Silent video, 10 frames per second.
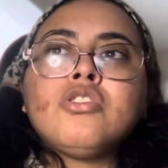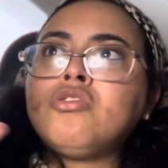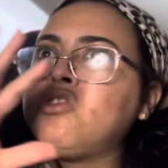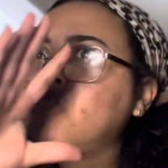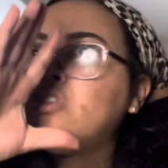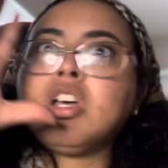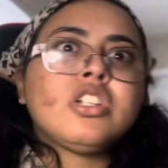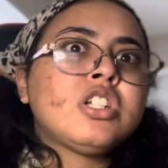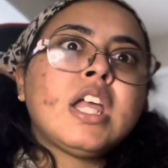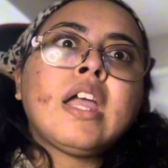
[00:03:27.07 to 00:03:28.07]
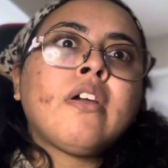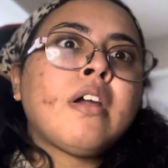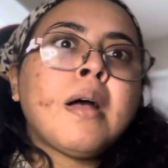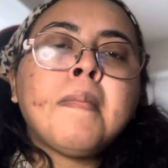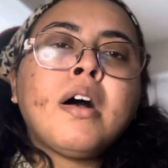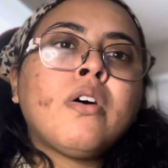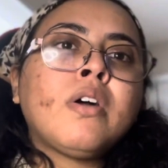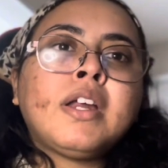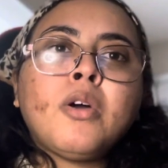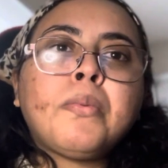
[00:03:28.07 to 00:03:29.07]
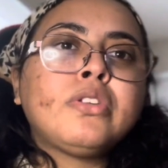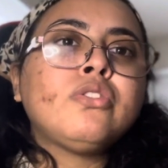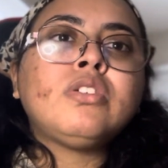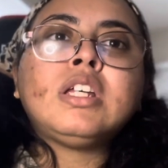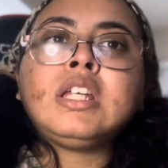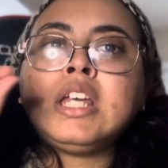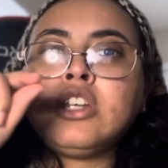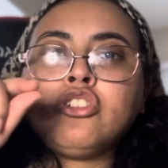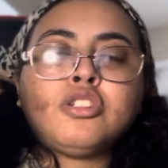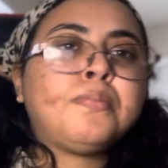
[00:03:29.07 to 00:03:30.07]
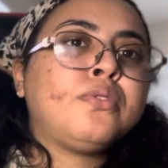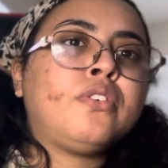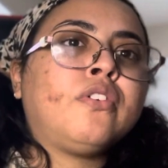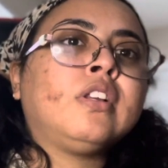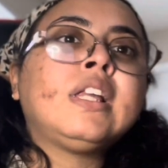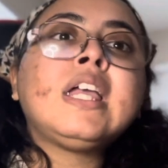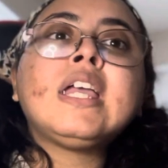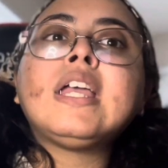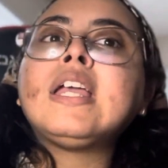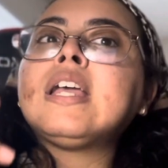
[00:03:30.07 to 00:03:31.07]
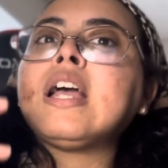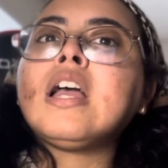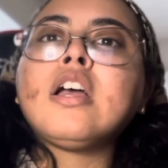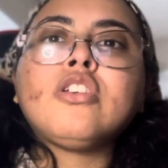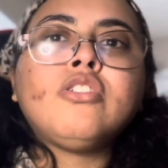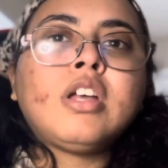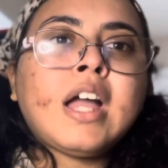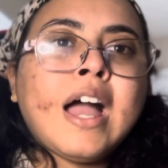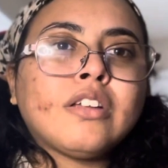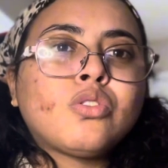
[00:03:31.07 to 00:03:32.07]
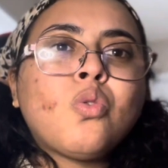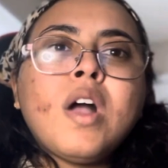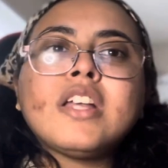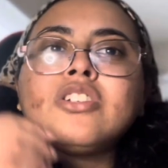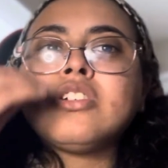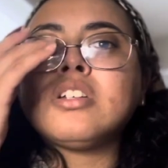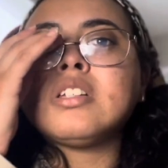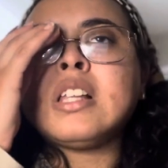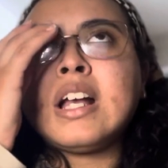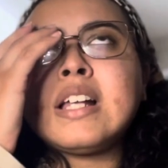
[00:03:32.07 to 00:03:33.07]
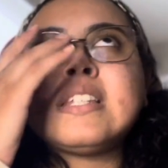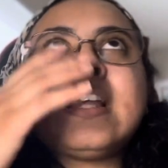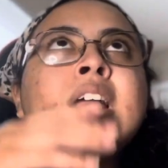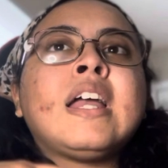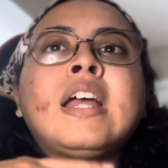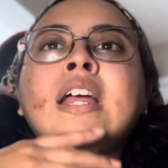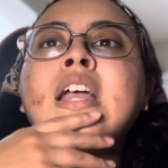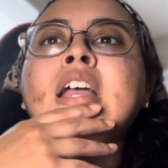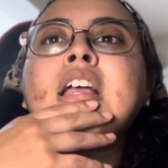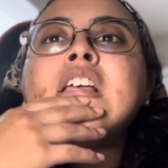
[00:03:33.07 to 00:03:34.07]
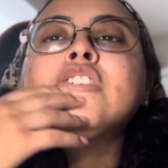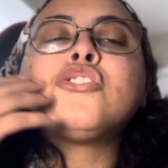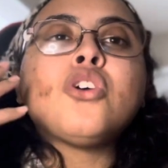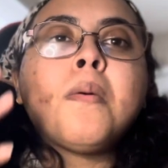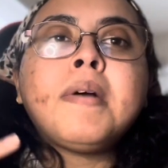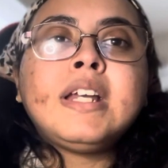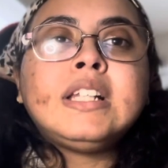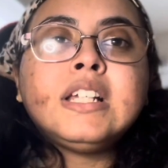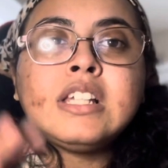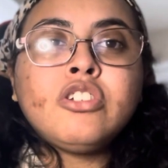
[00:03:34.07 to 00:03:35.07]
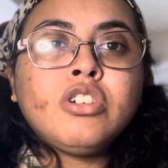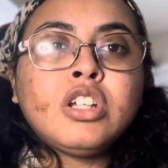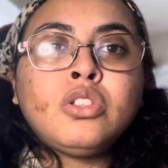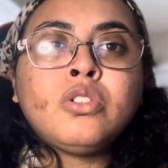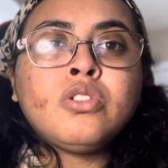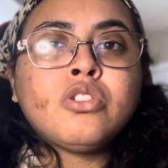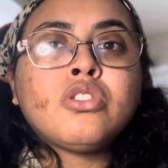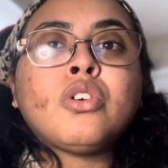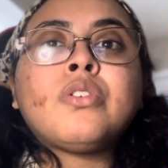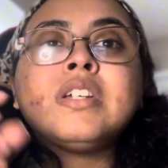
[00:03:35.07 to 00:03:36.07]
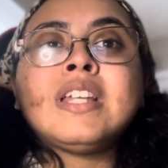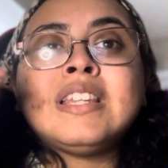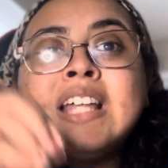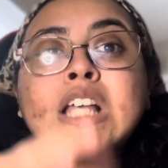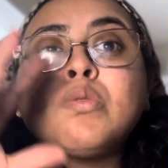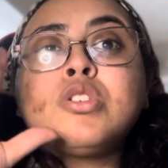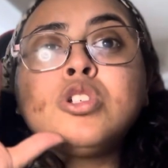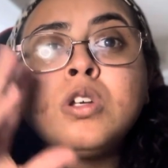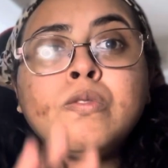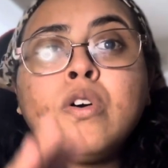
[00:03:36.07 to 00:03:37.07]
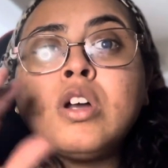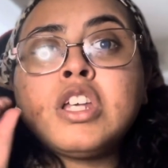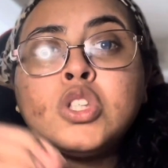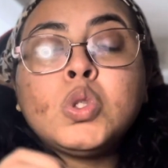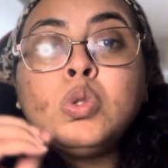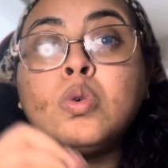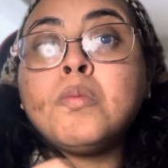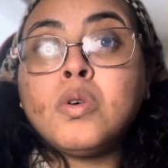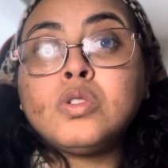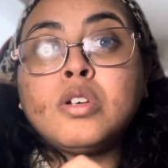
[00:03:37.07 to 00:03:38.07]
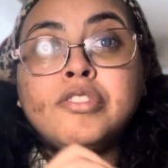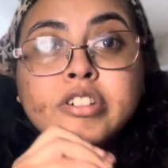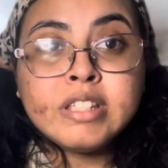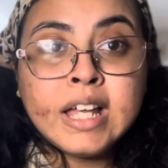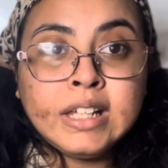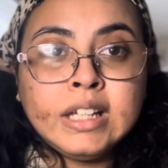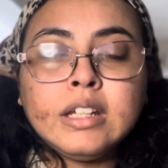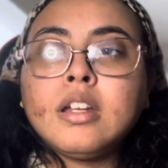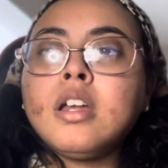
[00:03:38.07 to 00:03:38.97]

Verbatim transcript: just share about an opportunity and just put your link. You can ask questions, like I said. It's so many things that you can do in your stories, and that's what you should focus to do most of your selling